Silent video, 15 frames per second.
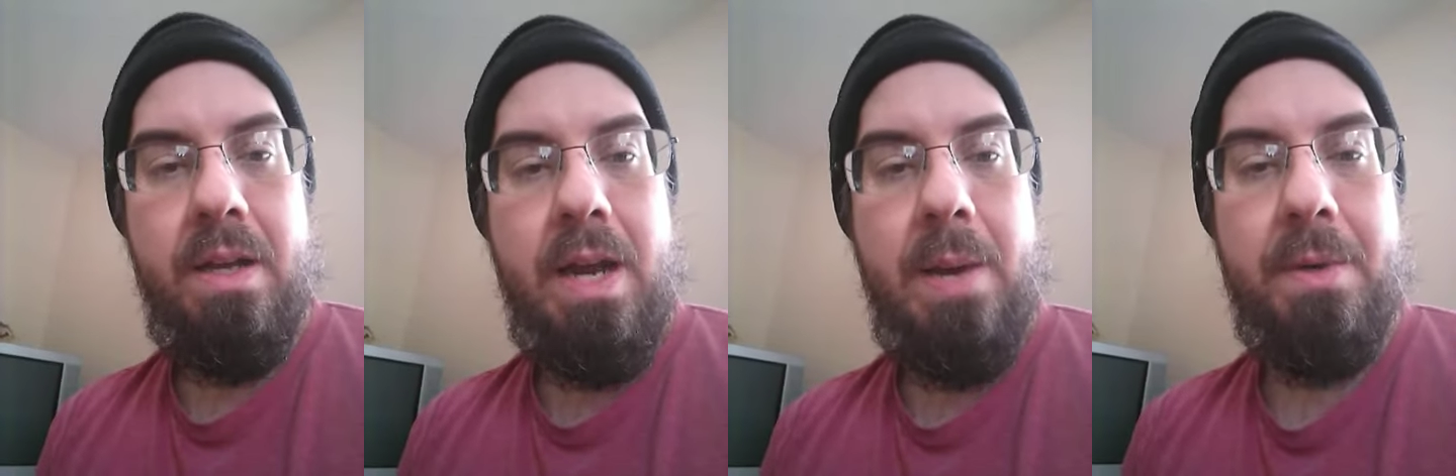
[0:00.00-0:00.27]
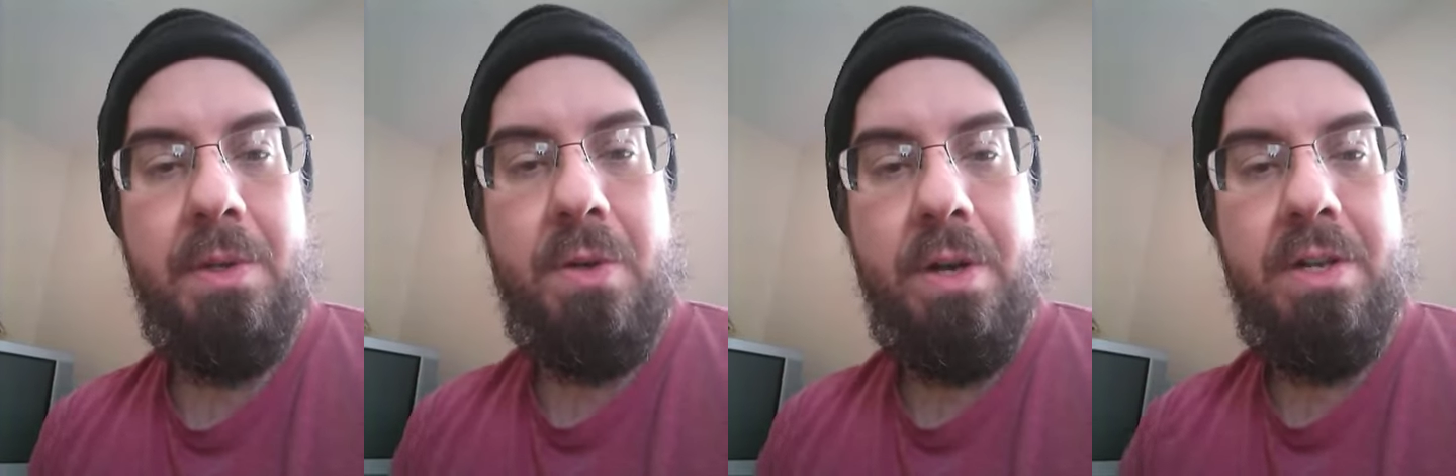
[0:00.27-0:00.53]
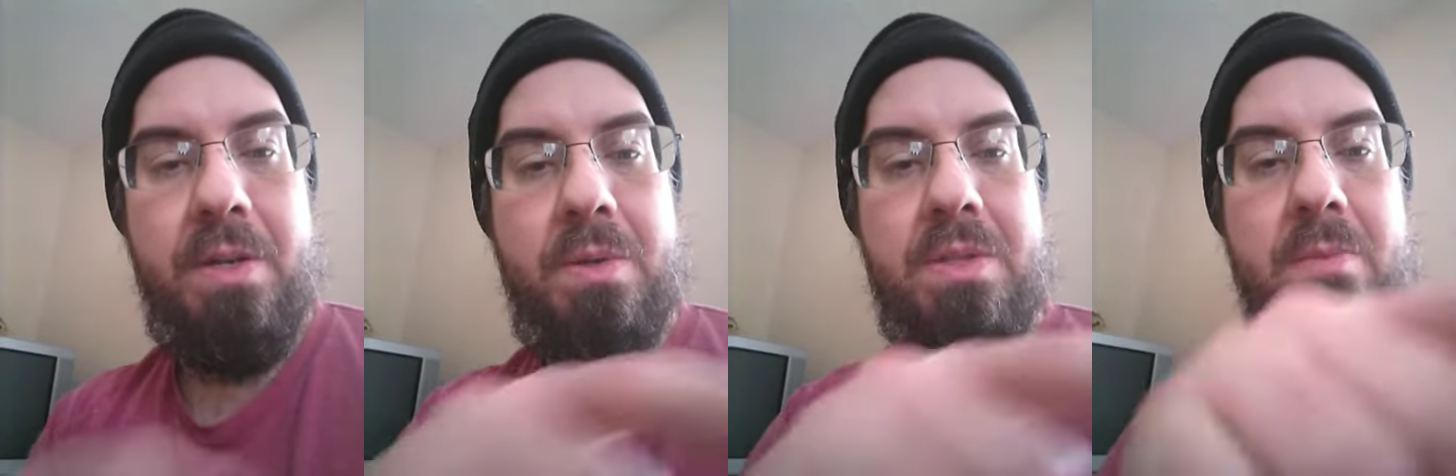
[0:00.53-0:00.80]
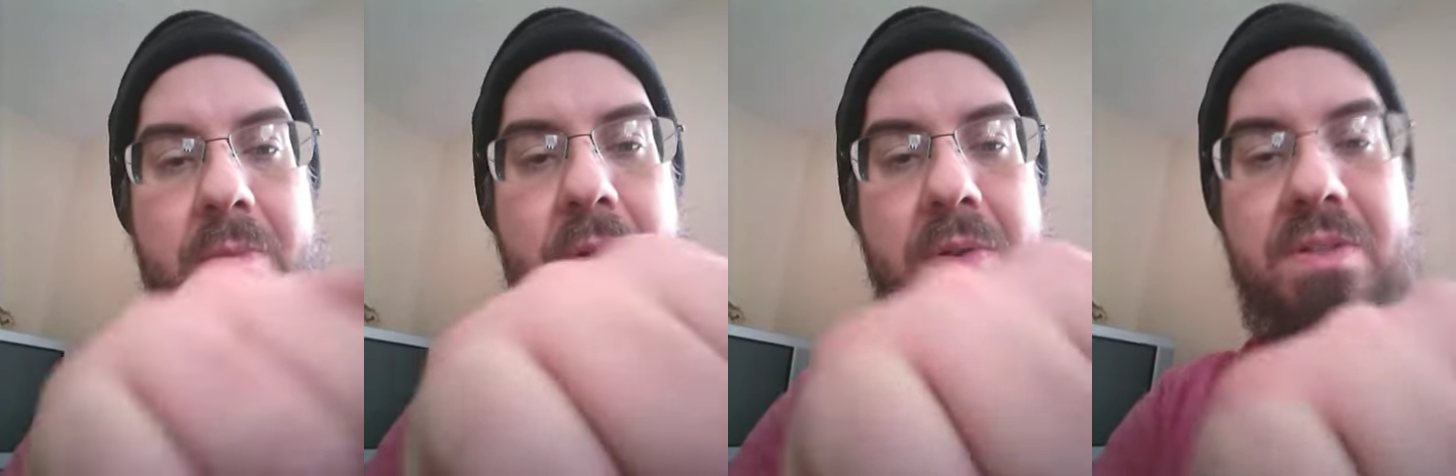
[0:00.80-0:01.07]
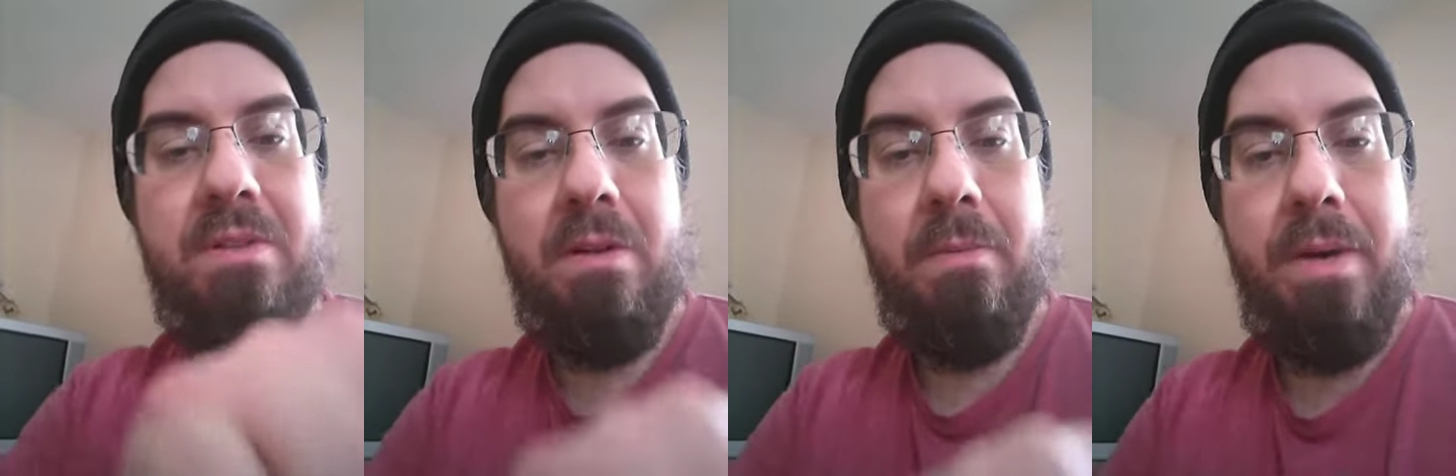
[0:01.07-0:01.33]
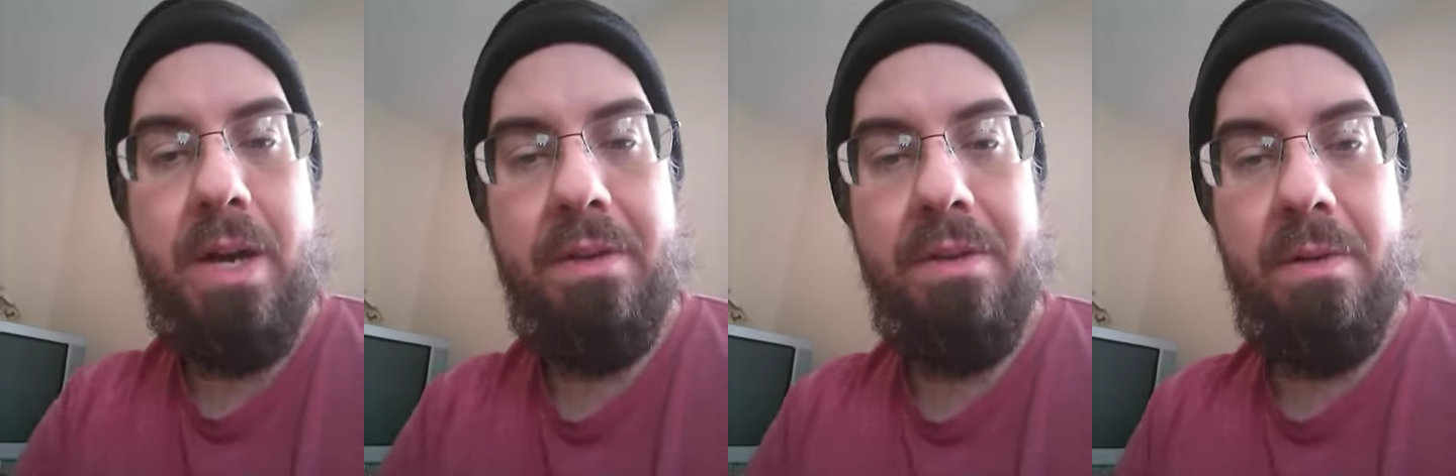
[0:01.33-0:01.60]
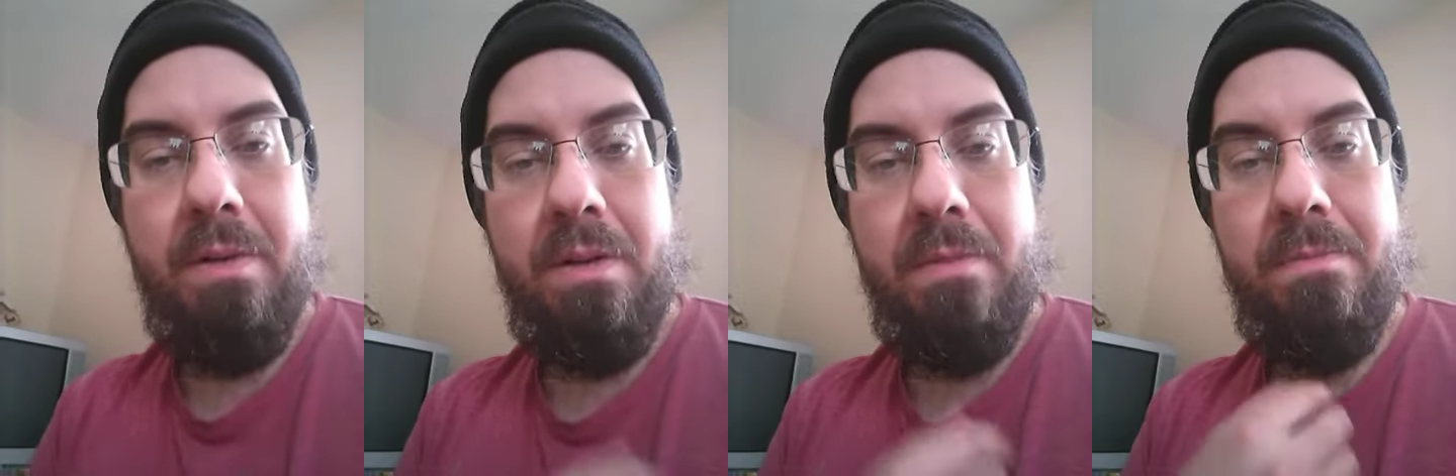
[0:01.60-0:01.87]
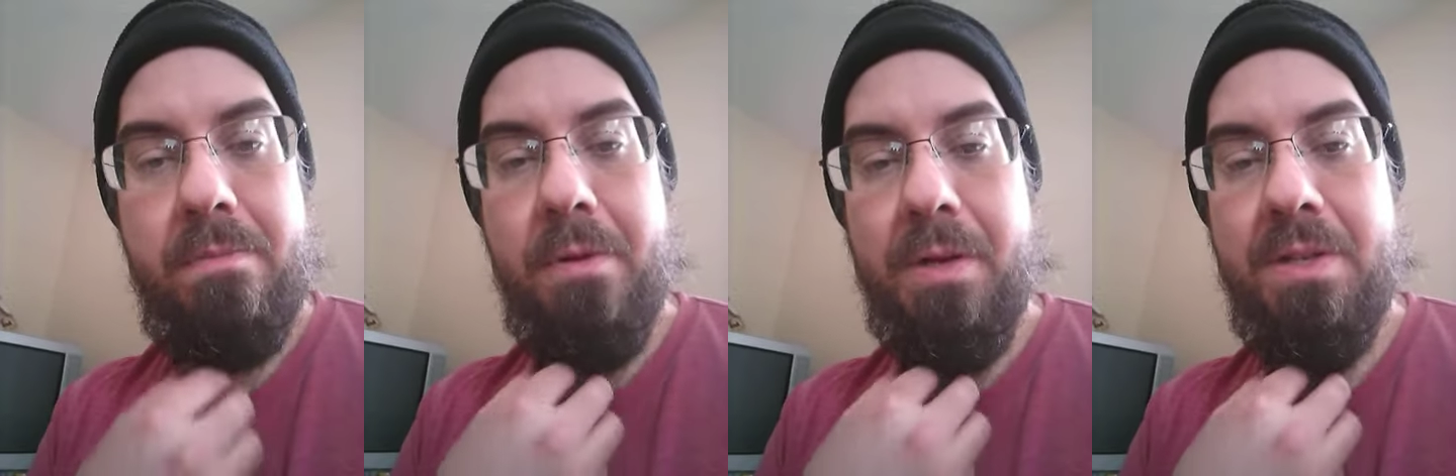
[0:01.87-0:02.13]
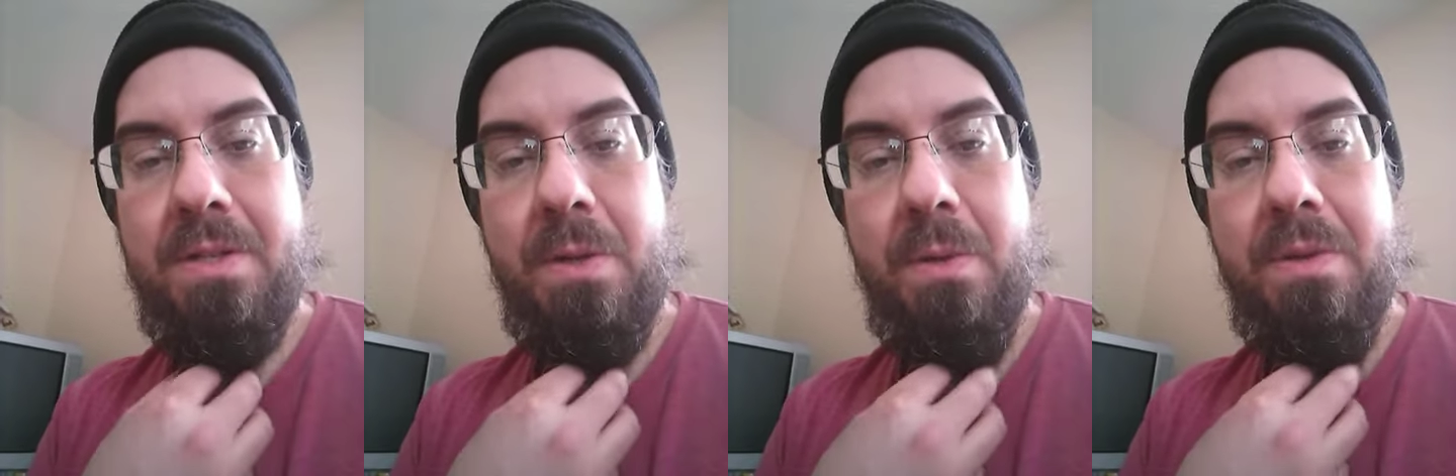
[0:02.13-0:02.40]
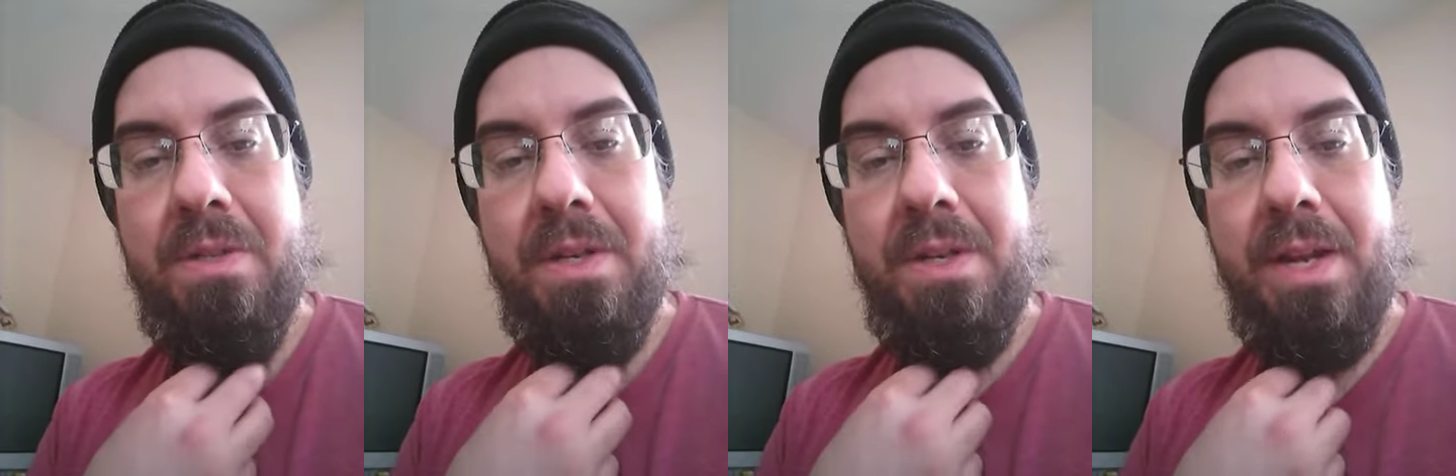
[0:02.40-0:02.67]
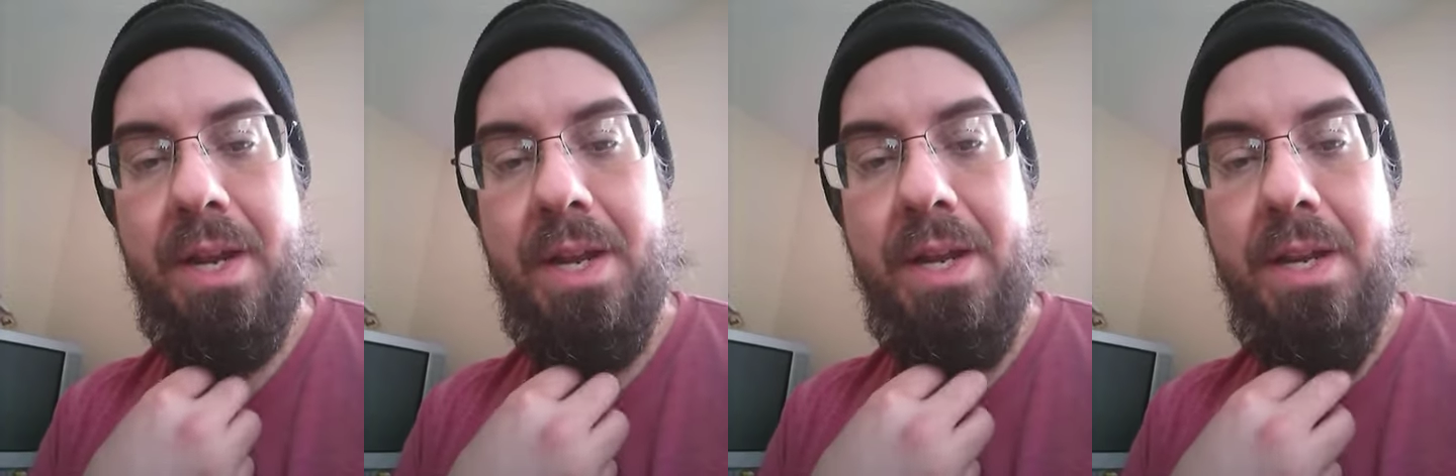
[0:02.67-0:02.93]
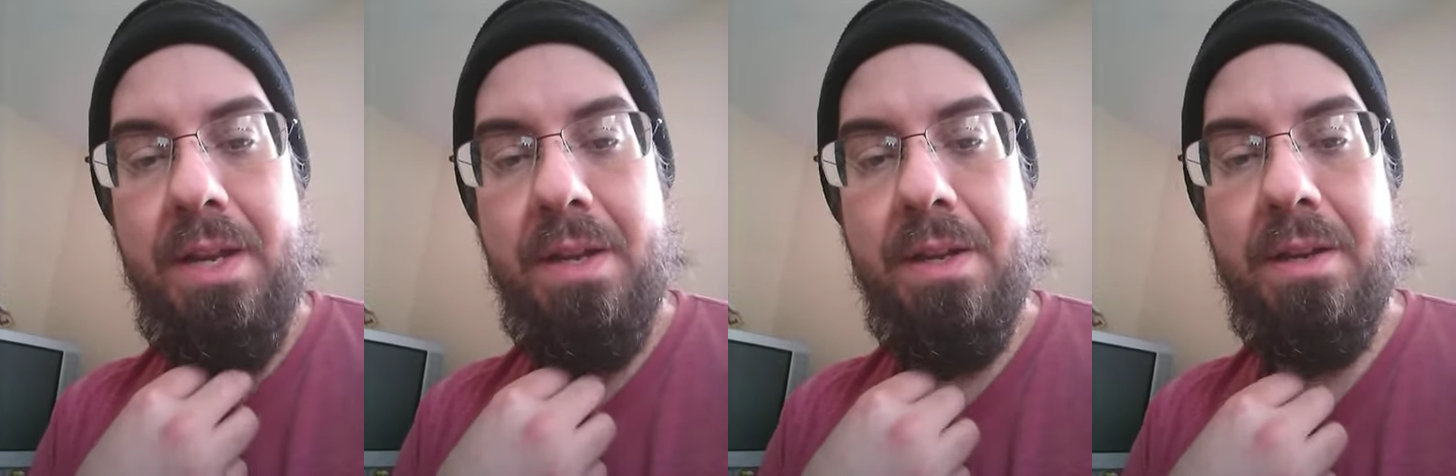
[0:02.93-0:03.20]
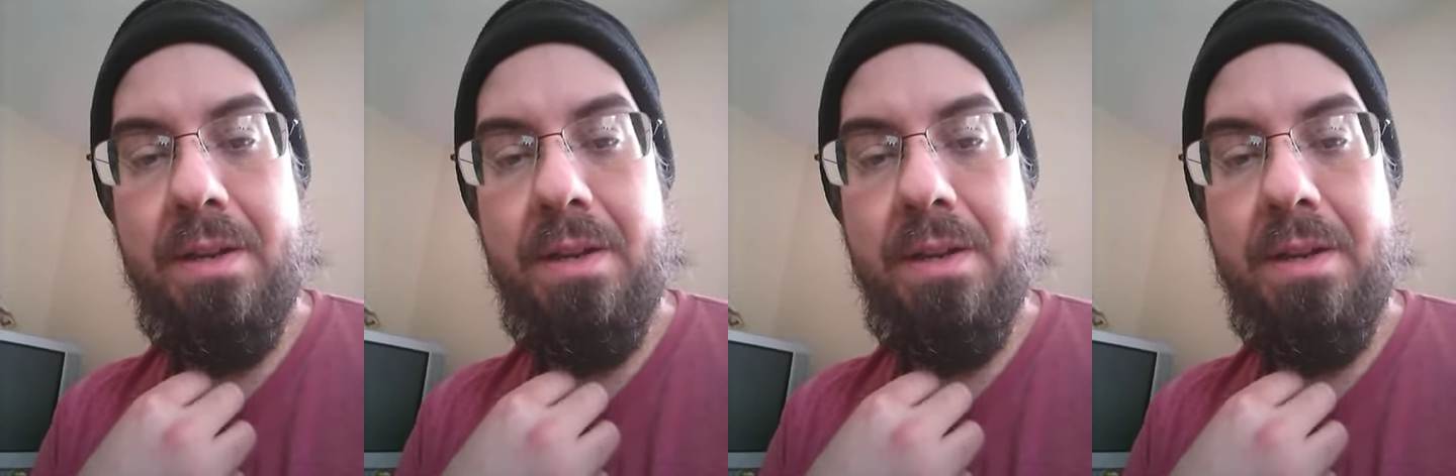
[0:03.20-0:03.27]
going to try to do some interstellar pilot pretty soon today.